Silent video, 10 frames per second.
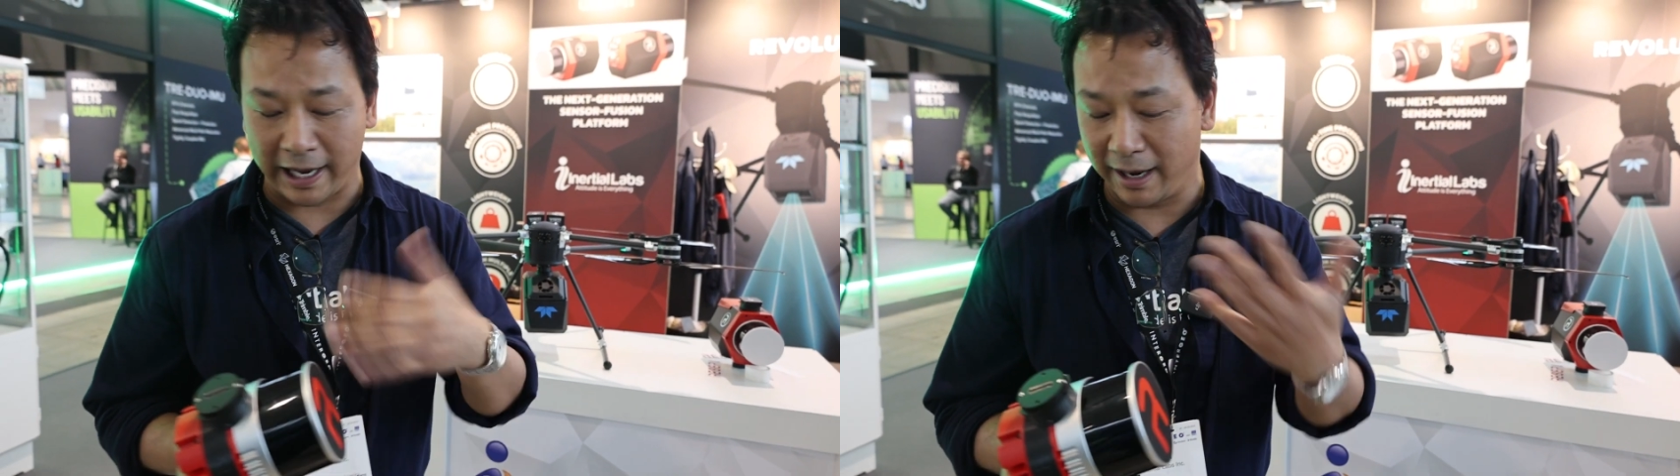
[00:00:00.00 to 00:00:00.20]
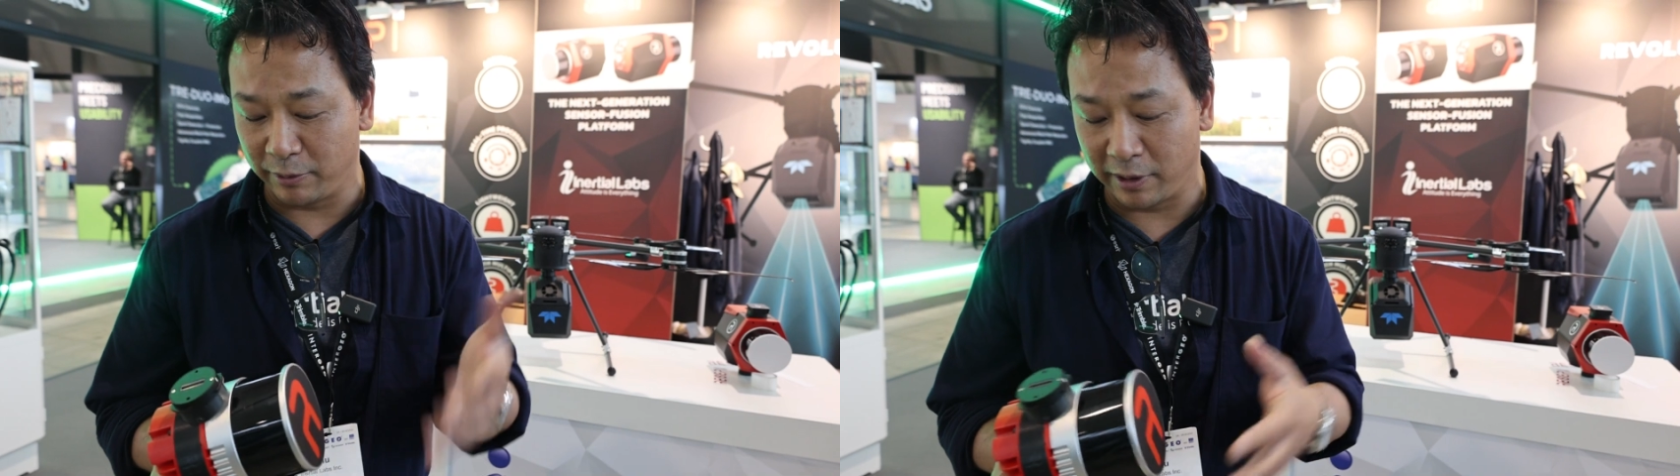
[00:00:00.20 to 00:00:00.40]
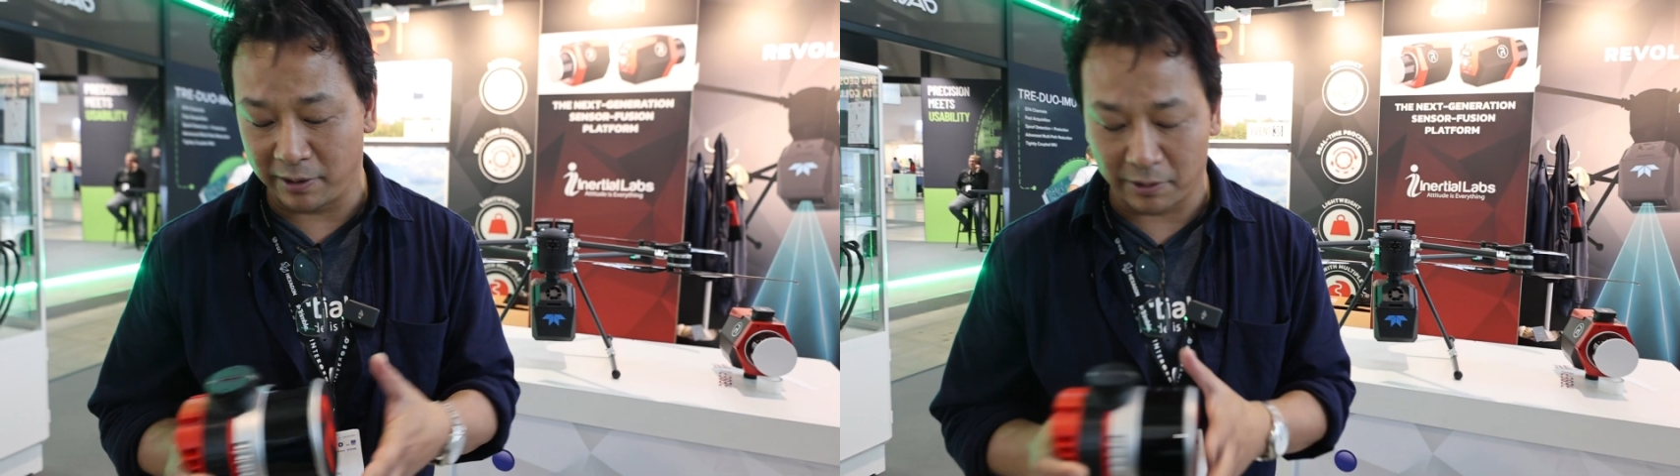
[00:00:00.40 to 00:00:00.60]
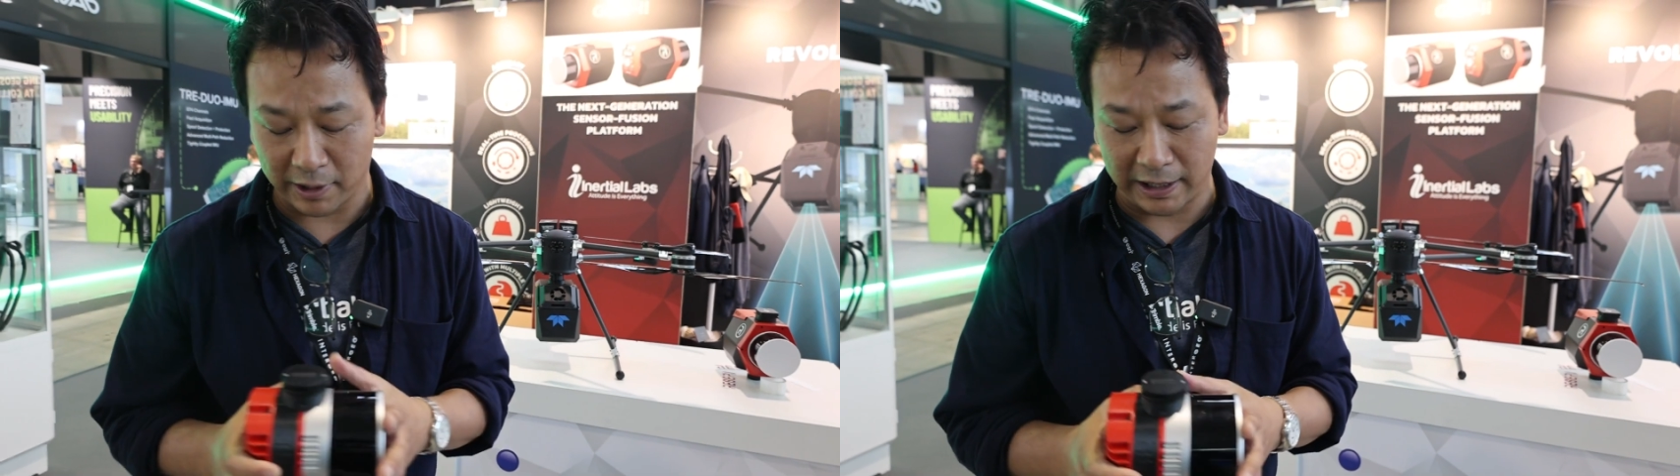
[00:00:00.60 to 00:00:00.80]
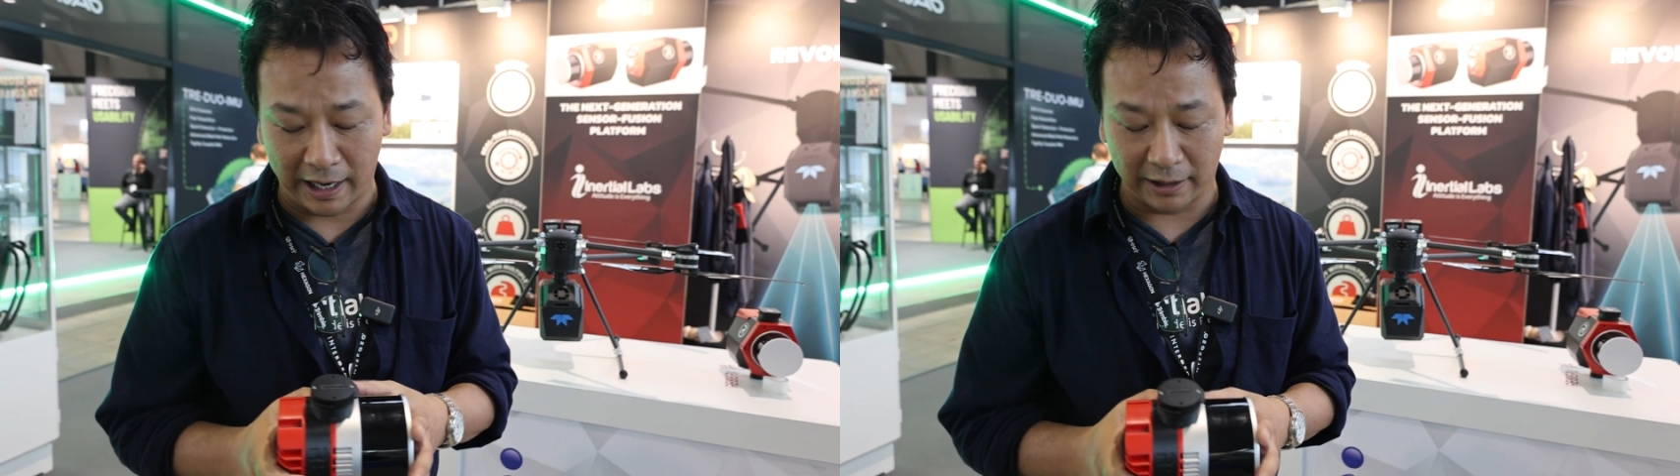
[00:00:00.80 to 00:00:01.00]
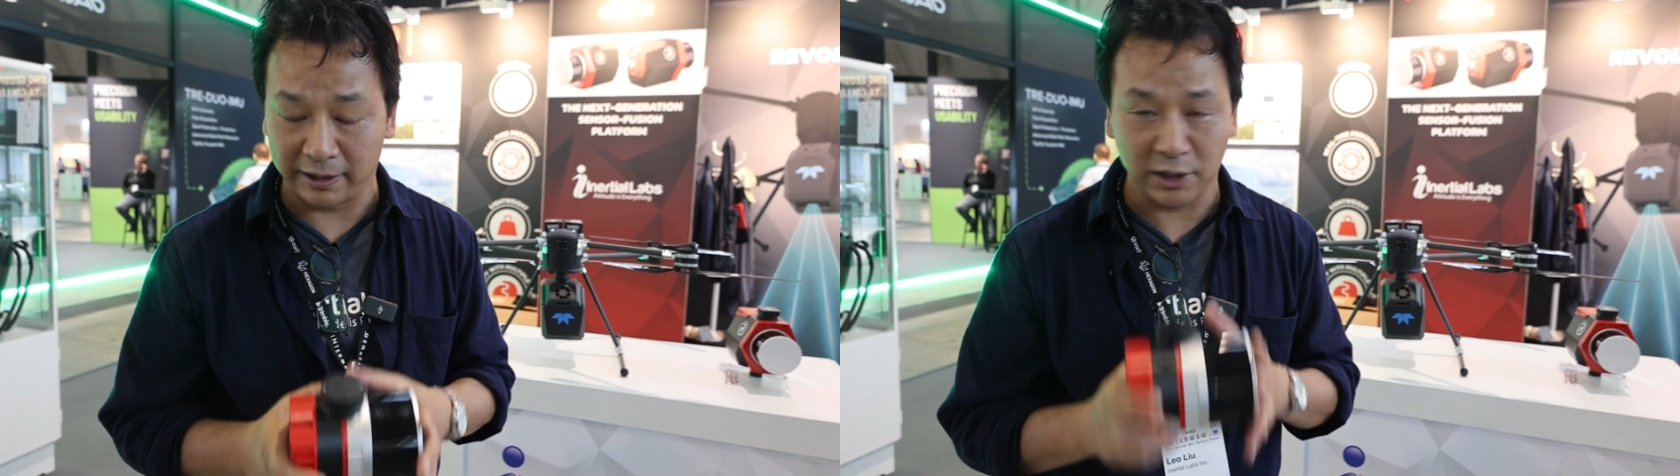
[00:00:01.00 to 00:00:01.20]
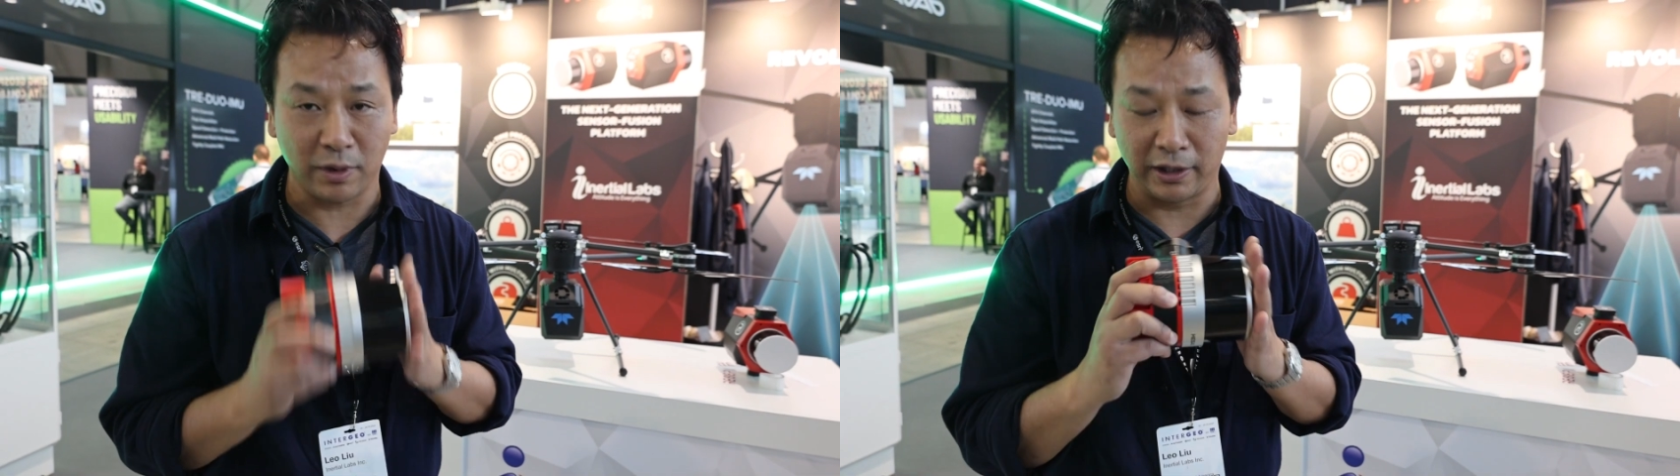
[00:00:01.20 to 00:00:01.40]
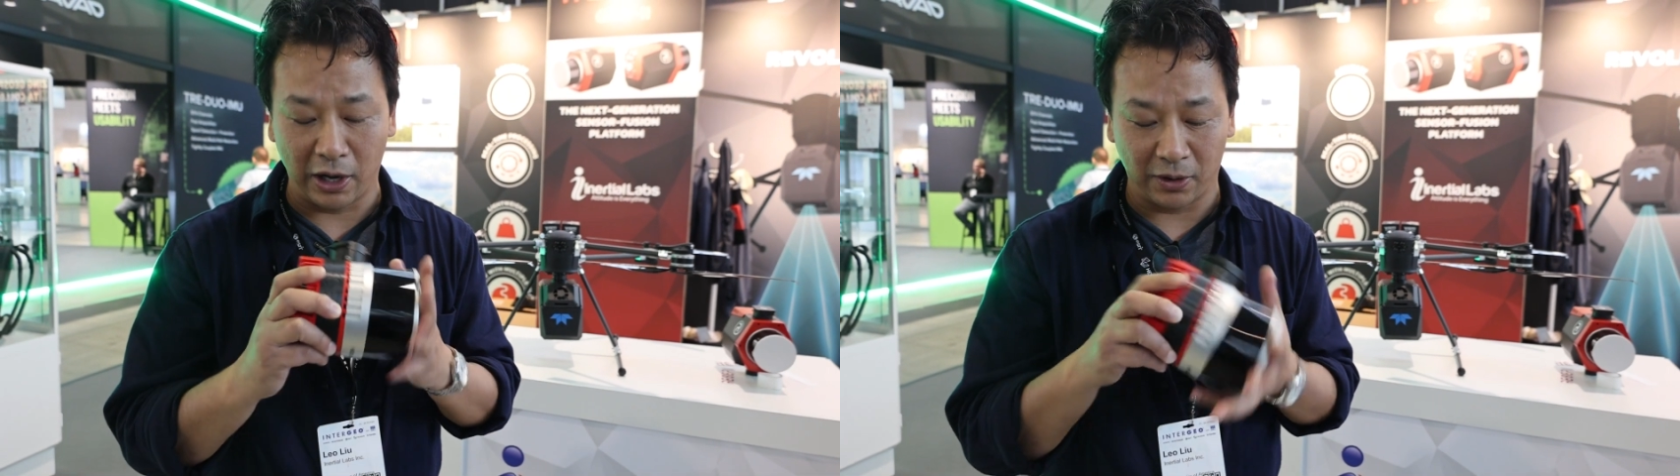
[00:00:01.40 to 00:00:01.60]
camera or whatnot. This
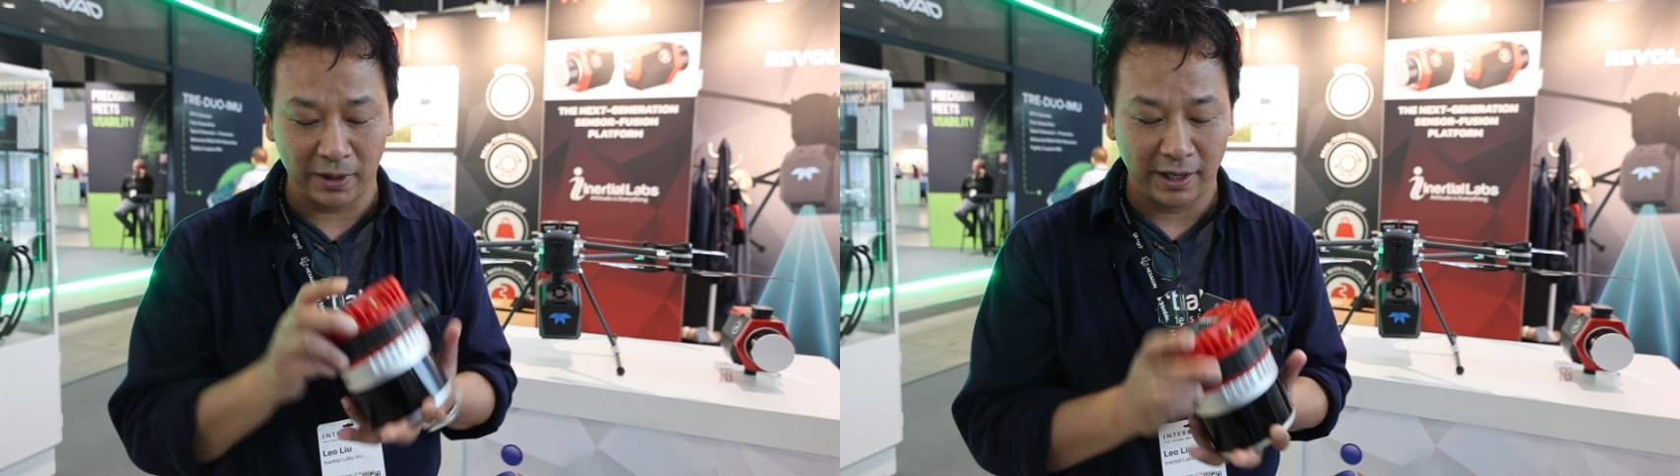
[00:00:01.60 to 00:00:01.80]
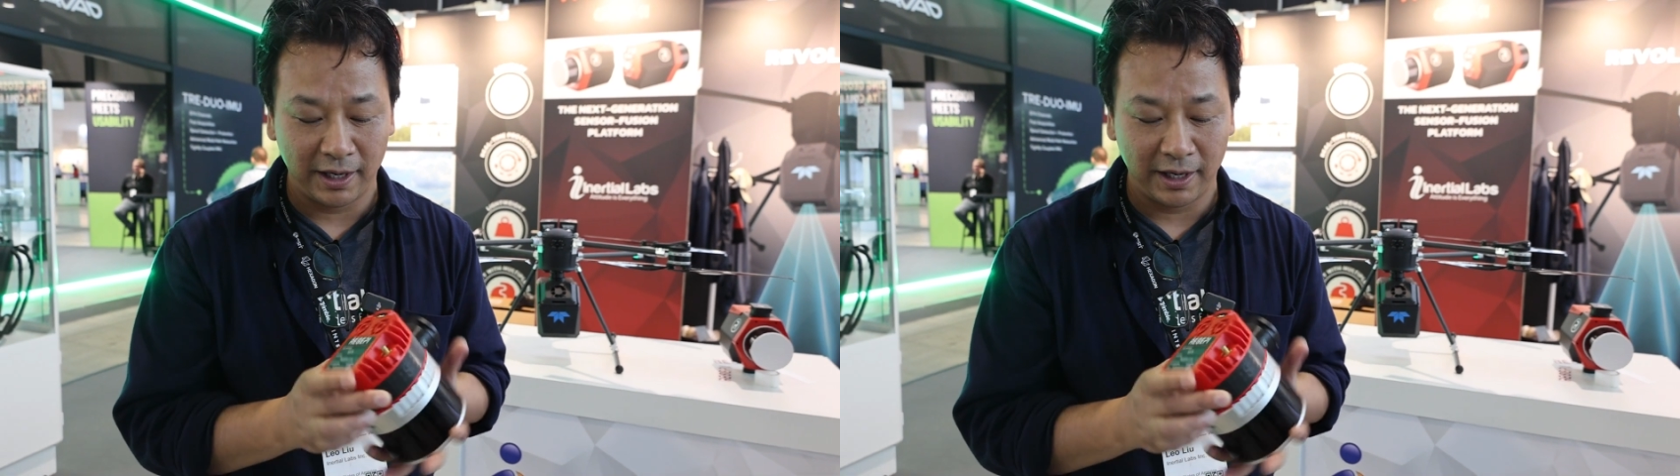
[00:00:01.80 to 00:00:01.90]
one, no.